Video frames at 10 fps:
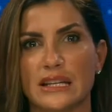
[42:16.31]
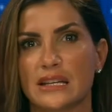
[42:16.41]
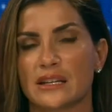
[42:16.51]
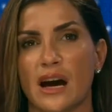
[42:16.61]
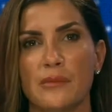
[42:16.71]

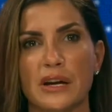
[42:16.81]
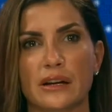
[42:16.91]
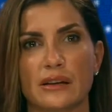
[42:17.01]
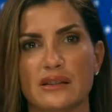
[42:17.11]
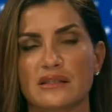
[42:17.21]

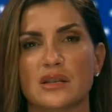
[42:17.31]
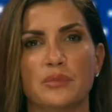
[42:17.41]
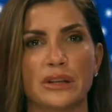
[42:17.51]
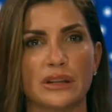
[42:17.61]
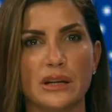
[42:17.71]
economic
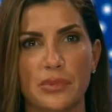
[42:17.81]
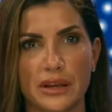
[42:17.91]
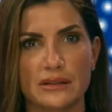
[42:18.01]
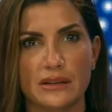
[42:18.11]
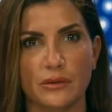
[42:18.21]
stability
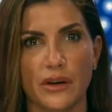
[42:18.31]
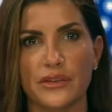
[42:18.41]
plays into it.